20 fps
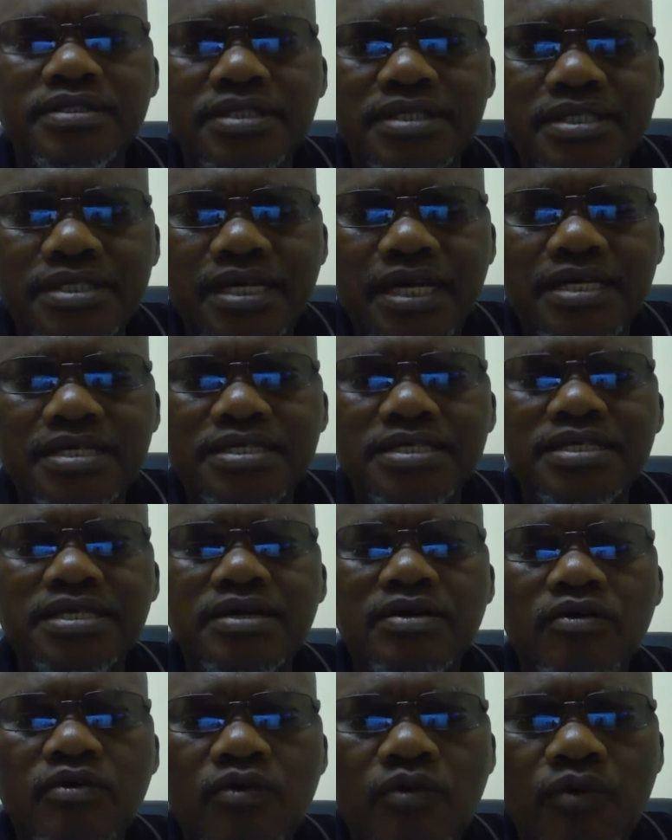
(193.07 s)

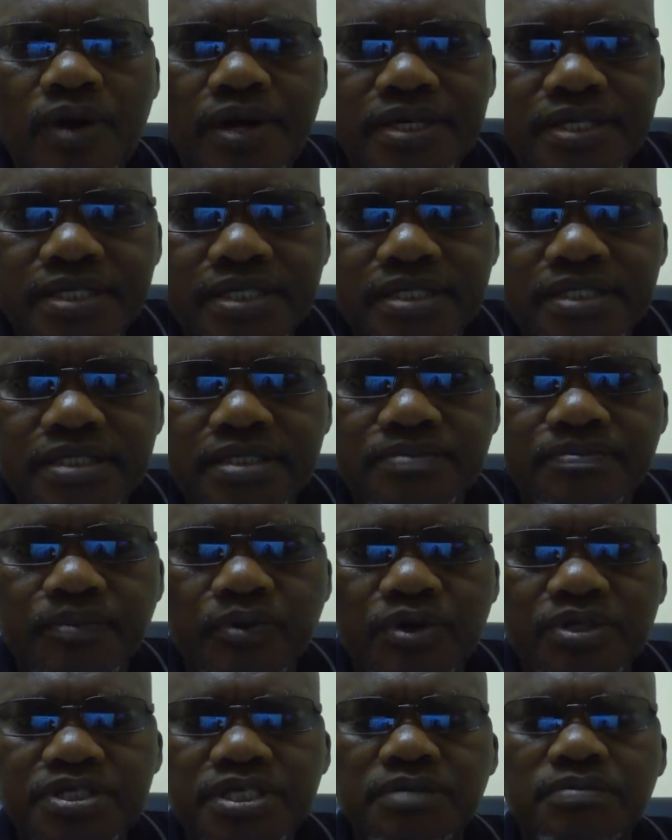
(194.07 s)
discussing questions,
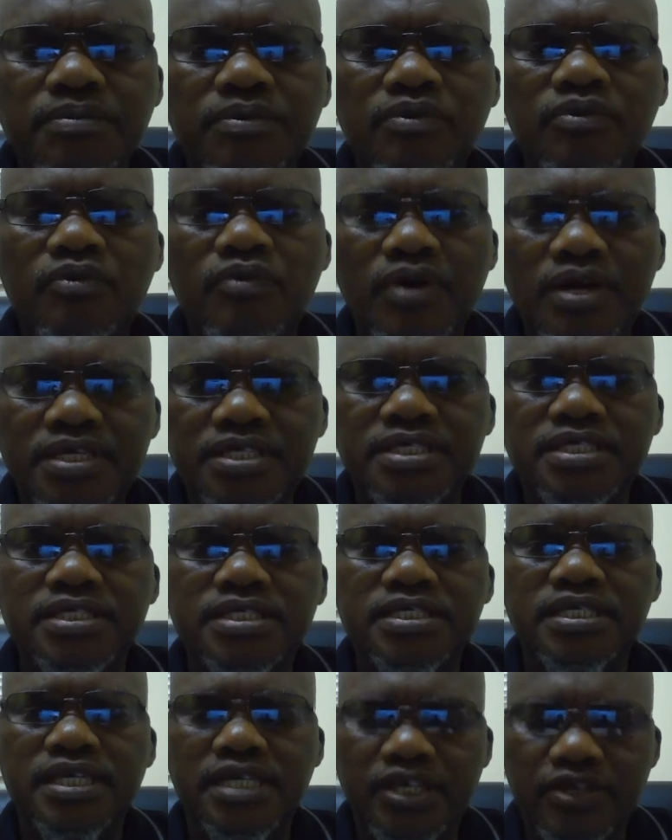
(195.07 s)
possible
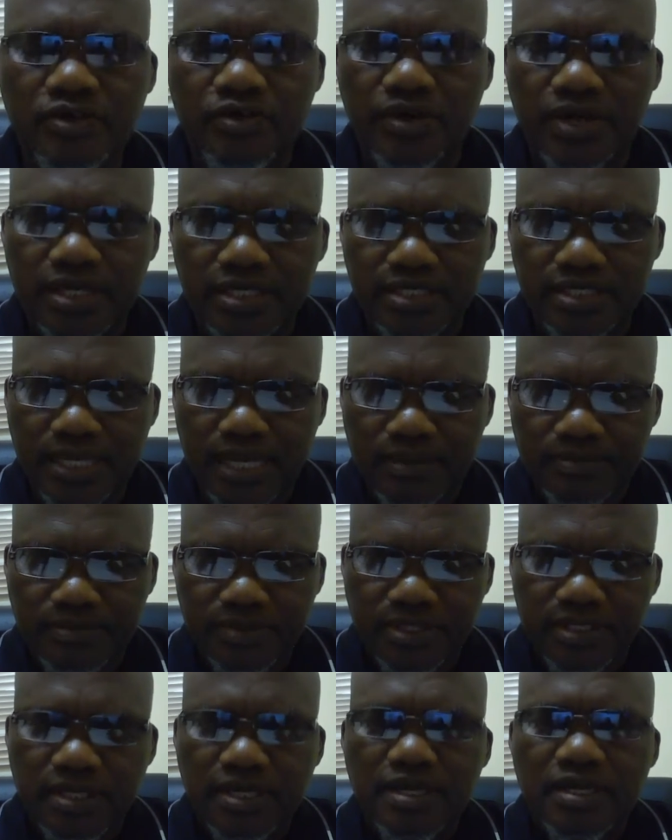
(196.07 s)
questions in your
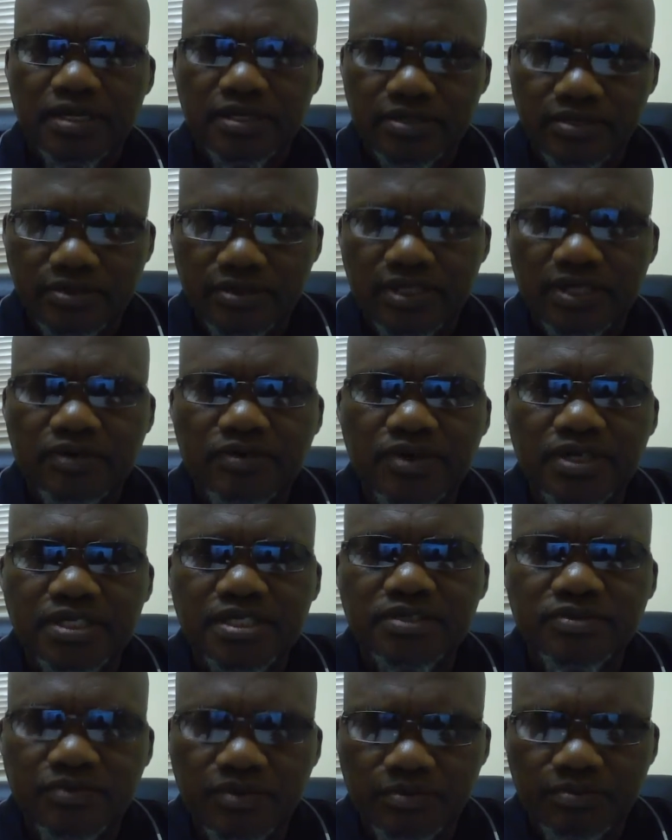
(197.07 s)
exams. So the
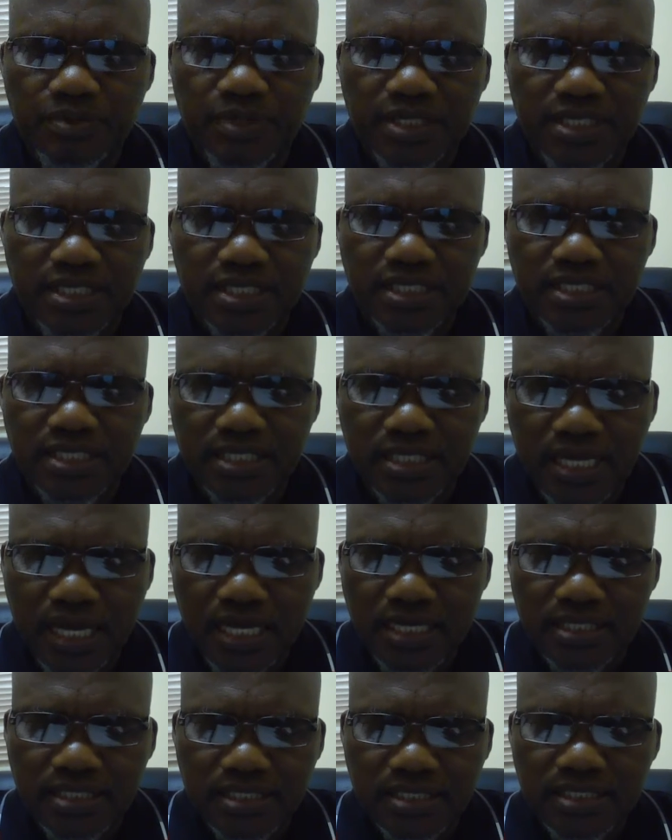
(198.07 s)
question will be:
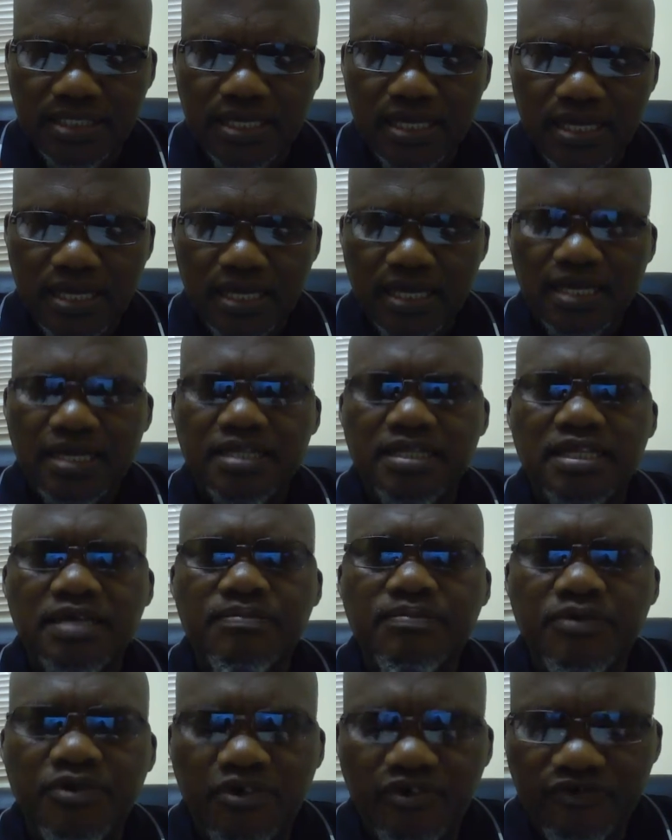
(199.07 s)
discuss the
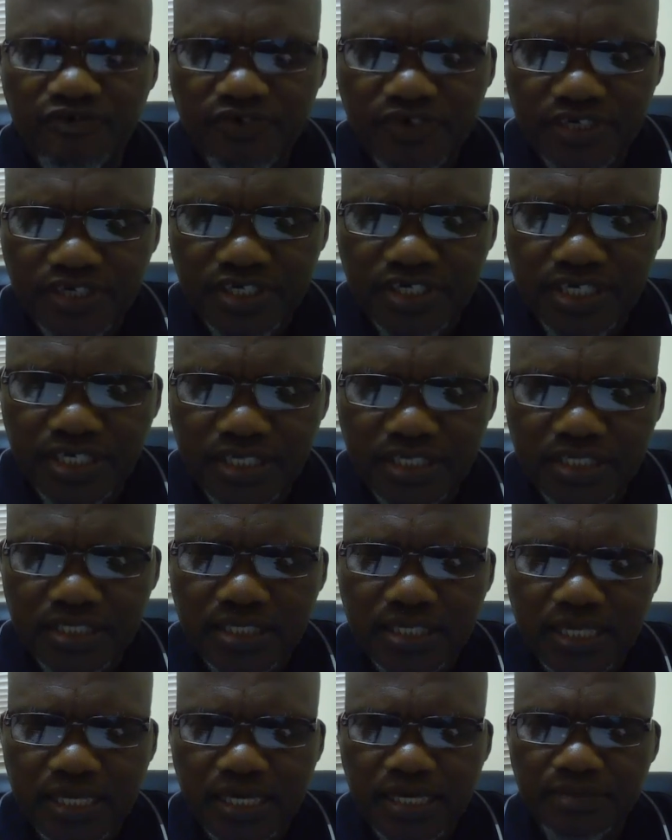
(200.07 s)

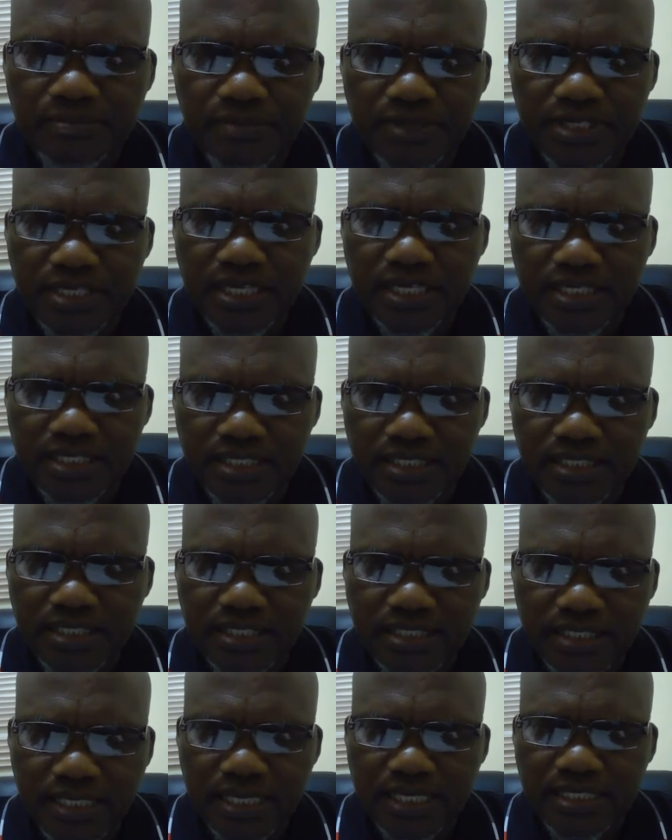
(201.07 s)
provisions,
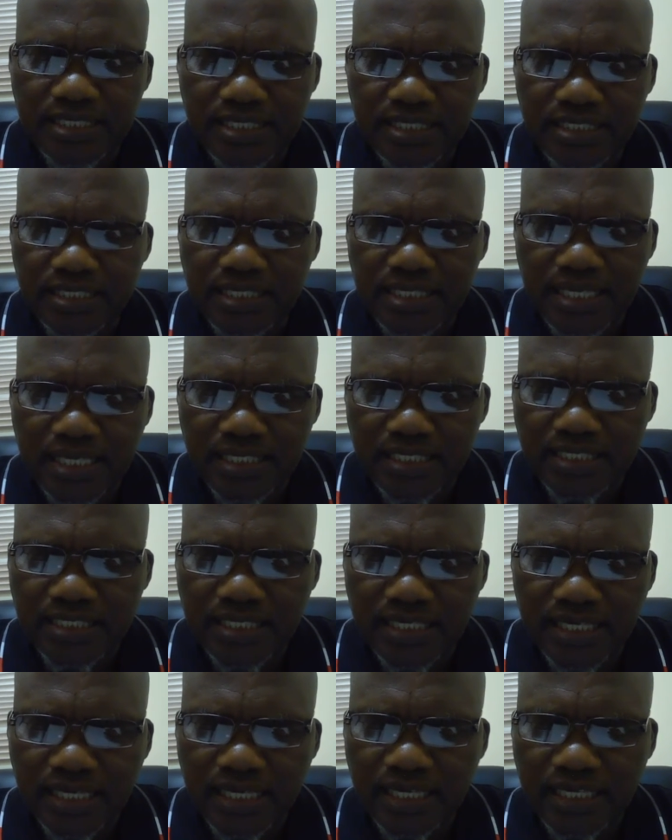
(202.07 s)
limitations, and
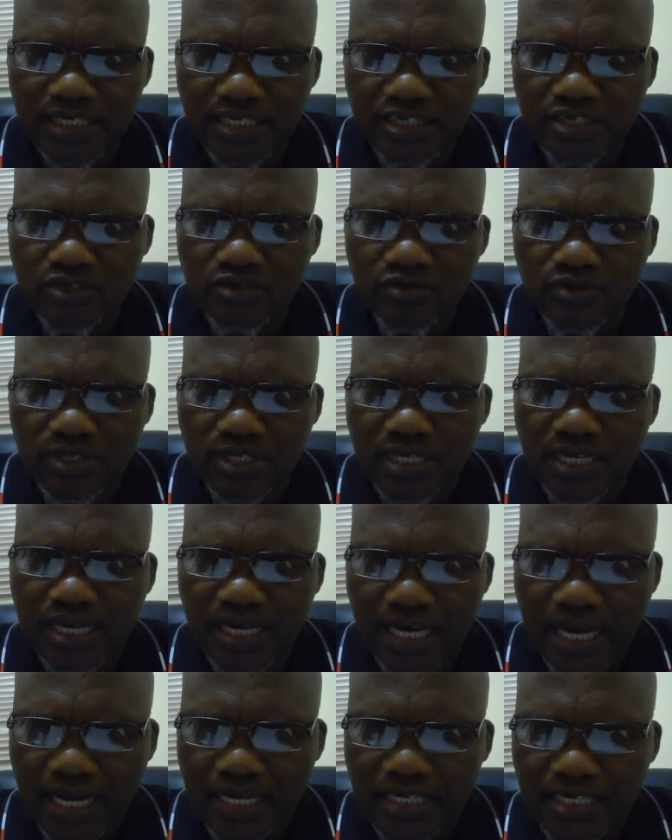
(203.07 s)
discretion relating to the
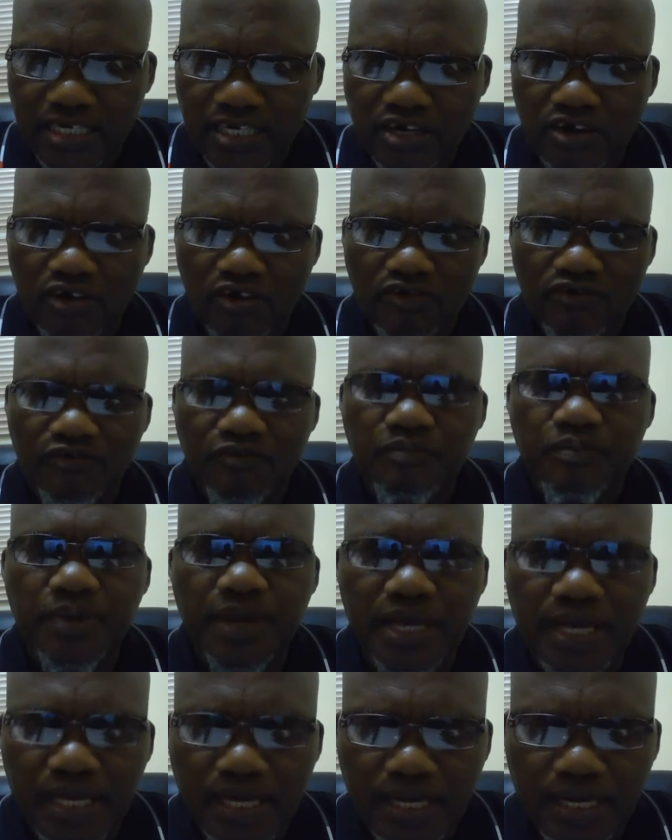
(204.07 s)
granting of
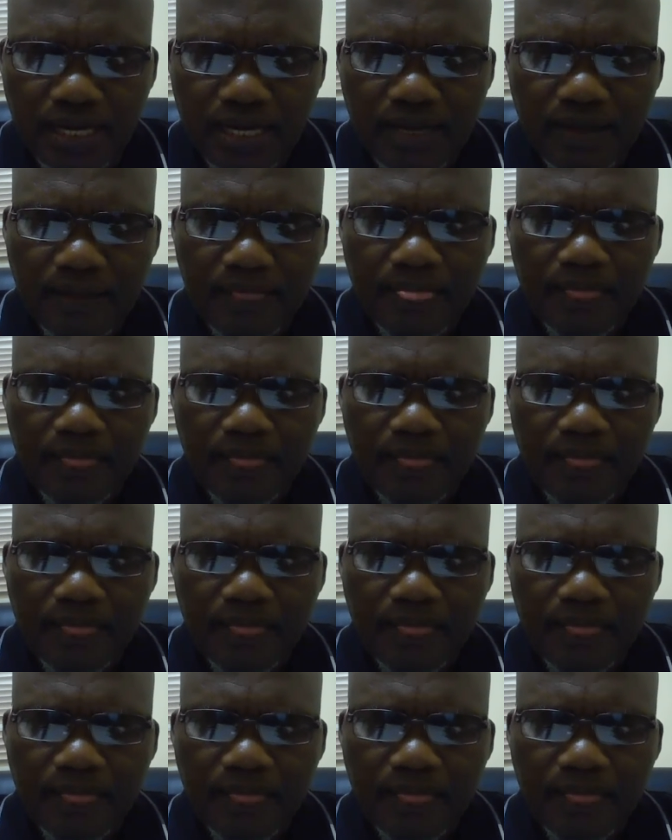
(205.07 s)
bail